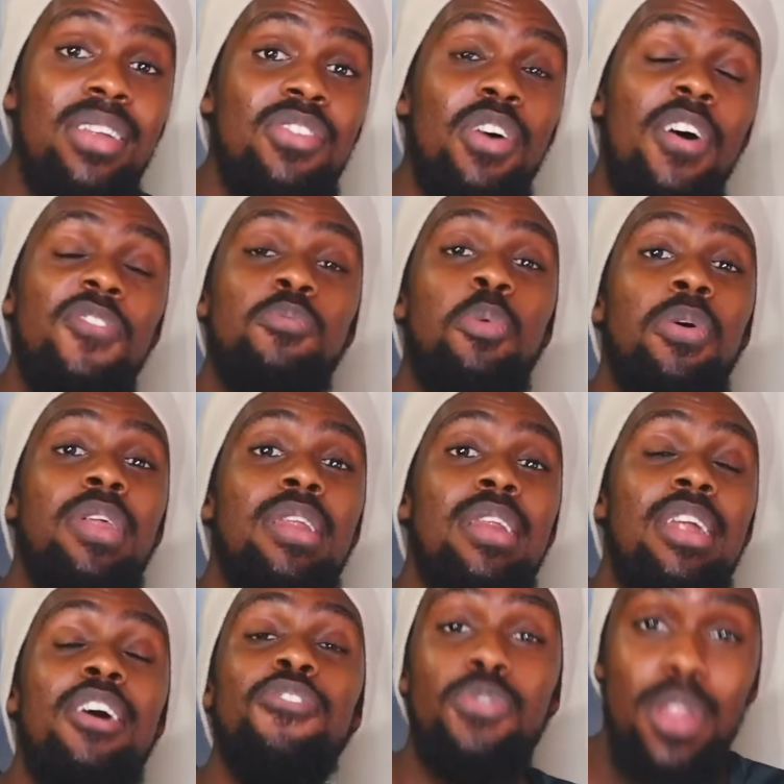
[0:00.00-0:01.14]
So I've spoken
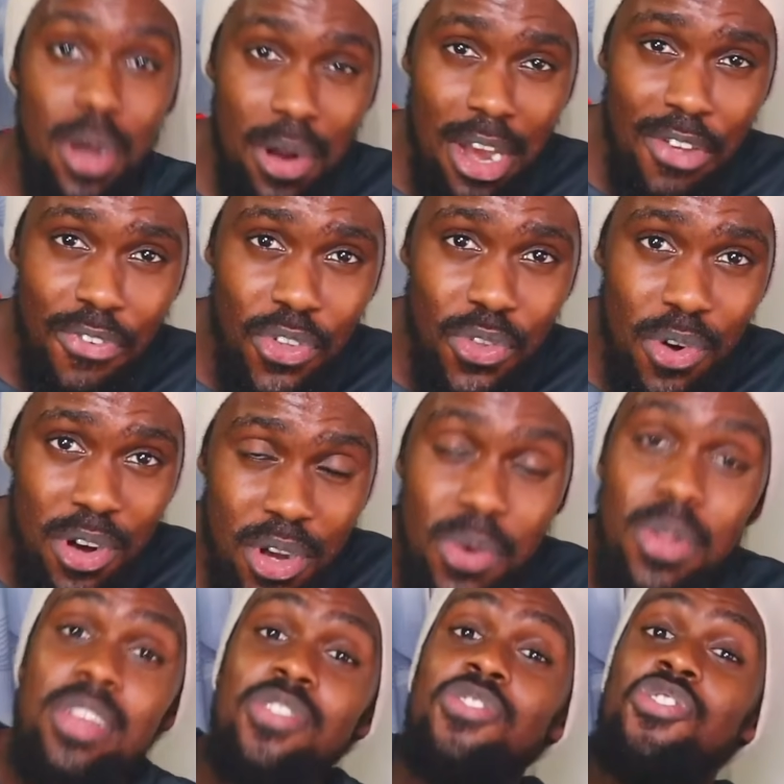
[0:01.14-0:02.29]
enough. Without any further ado,
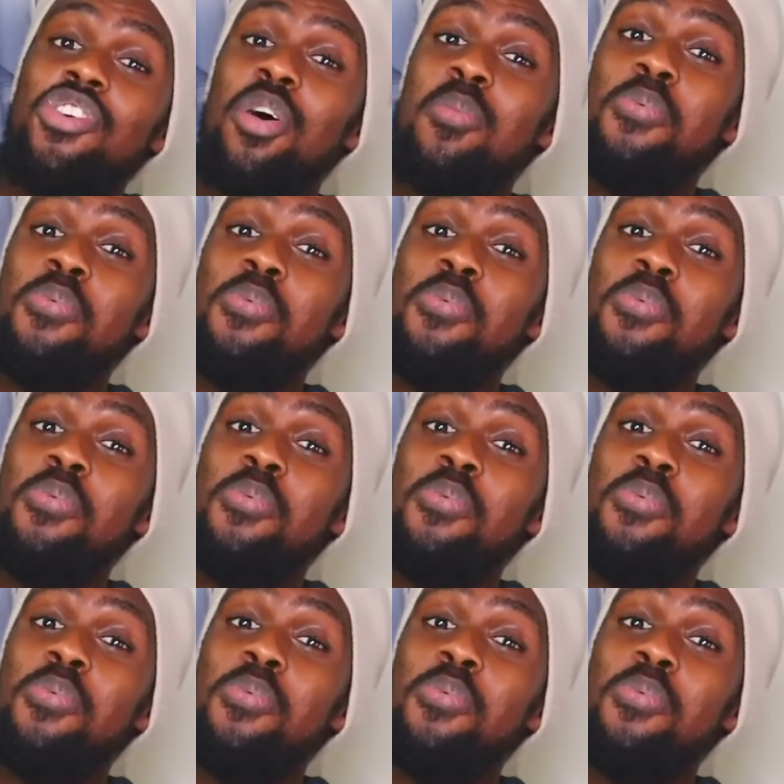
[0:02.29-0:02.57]
let's jump